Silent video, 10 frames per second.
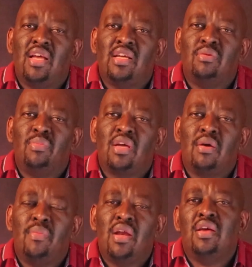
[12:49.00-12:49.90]
starts
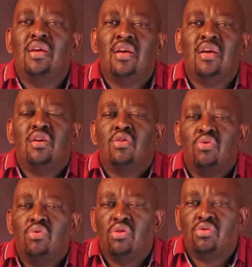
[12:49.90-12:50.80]
making money,
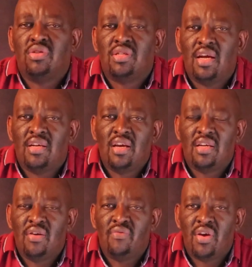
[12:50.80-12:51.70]
you also start
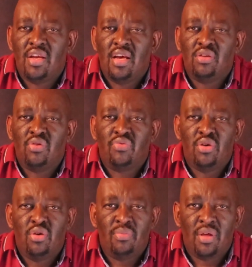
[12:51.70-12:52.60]
getting financial
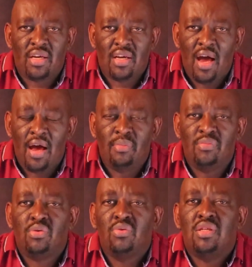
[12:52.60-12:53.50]
freedom that
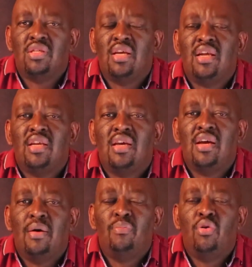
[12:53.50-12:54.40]
comes with
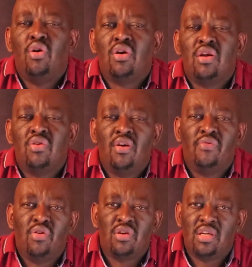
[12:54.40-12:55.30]
starting a blog in your
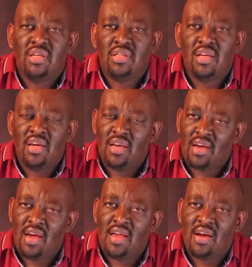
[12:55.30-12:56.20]
40s in
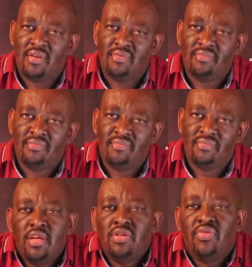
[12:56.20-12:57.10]
Kenya.
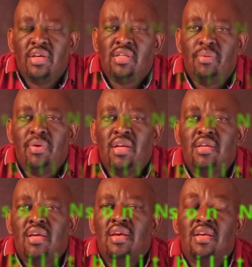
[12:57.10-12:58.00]
This
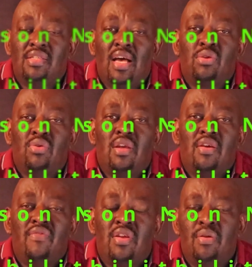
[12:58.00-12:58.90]
flexibility is
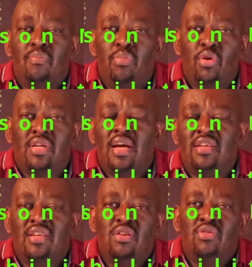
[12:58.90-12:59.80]
actually very
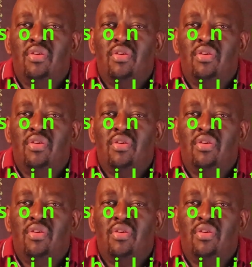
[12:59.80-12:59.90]
important in